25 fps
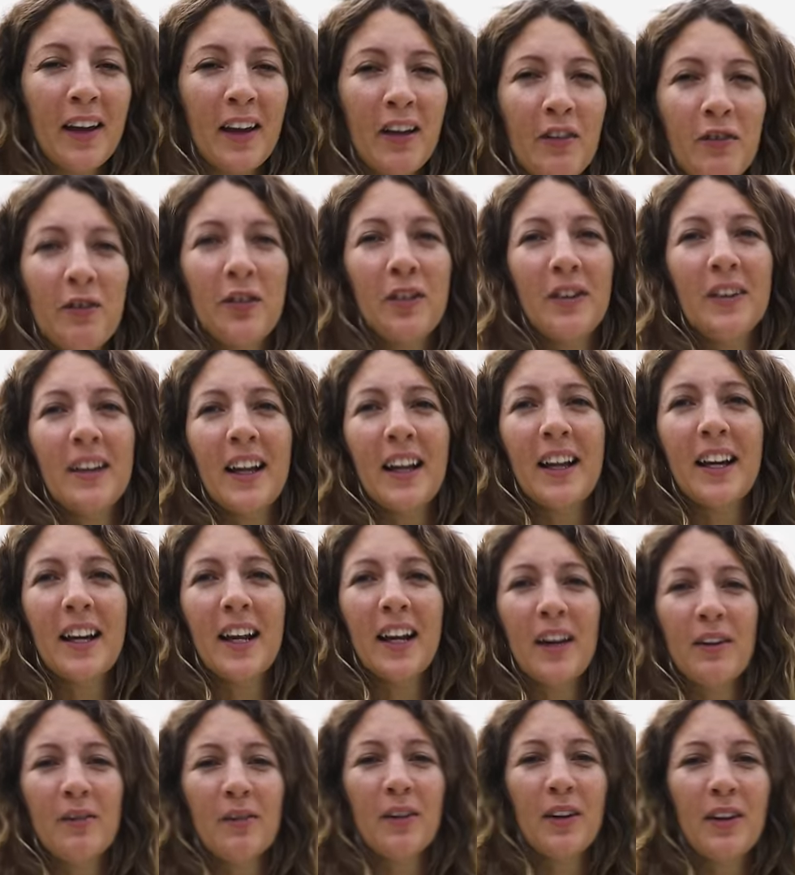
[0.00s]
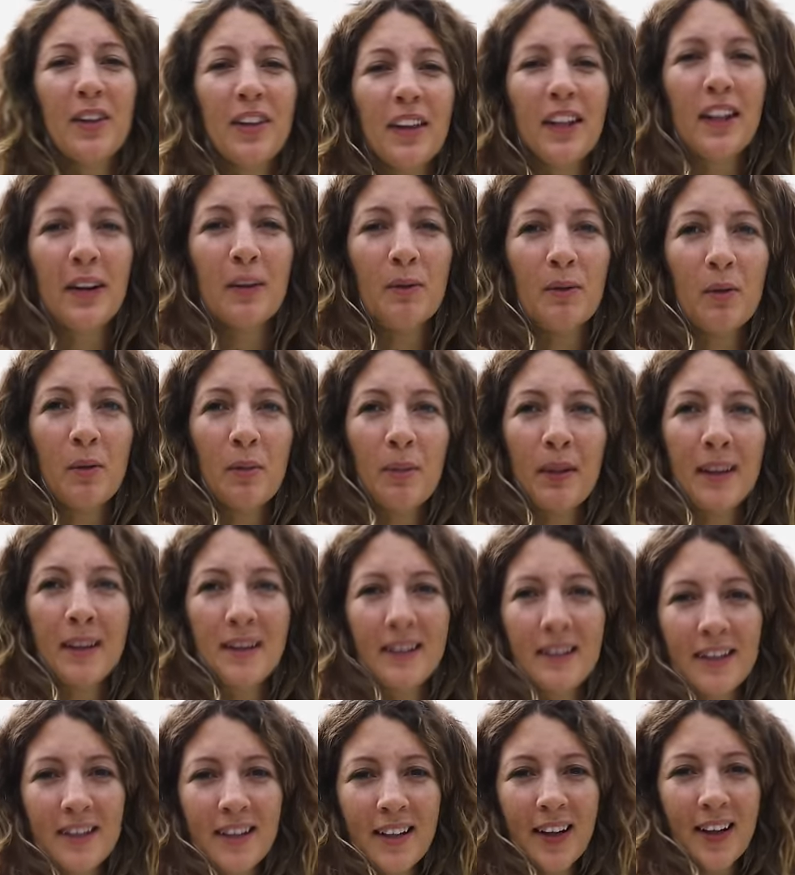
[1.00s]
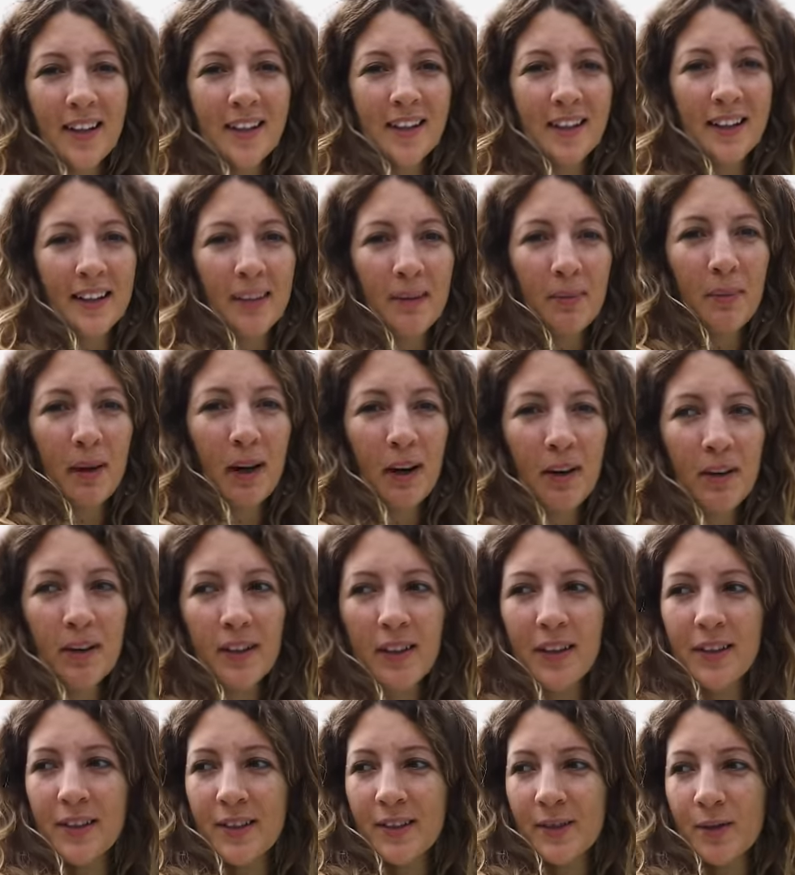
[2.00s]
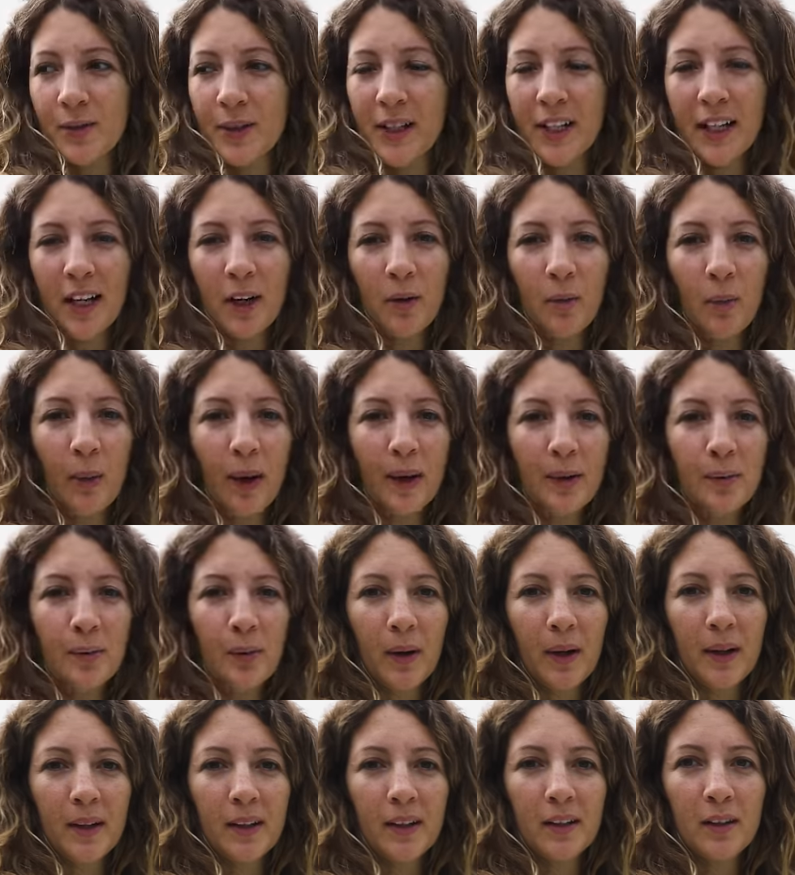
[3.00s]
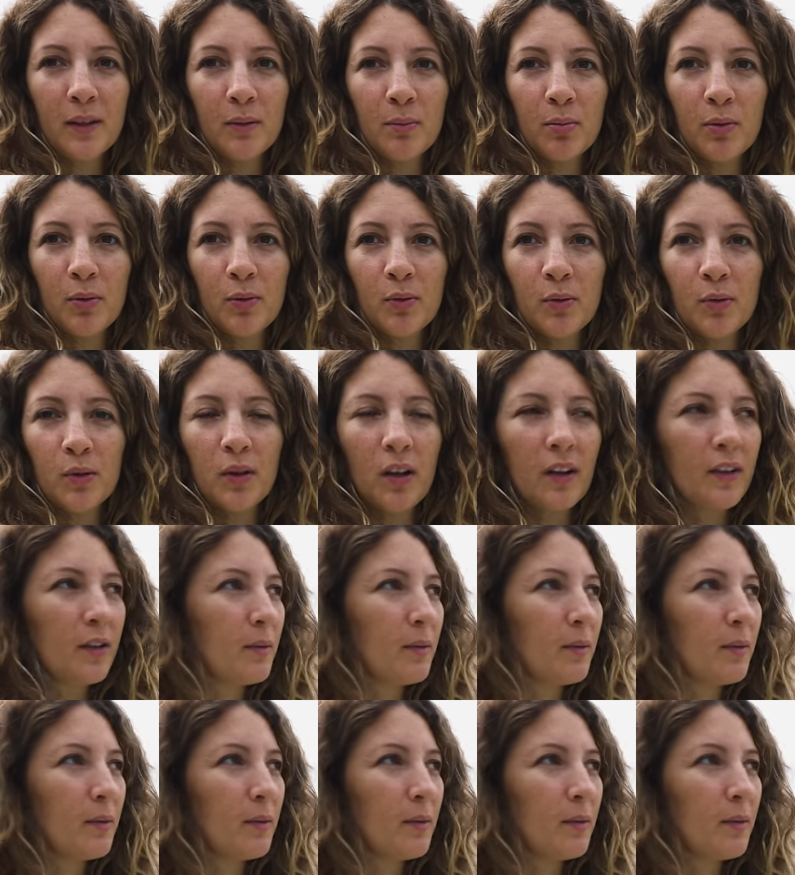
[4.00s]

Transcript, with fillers: kind of... I feel like everything I'm romanticizing about is drinking white wine in the pool,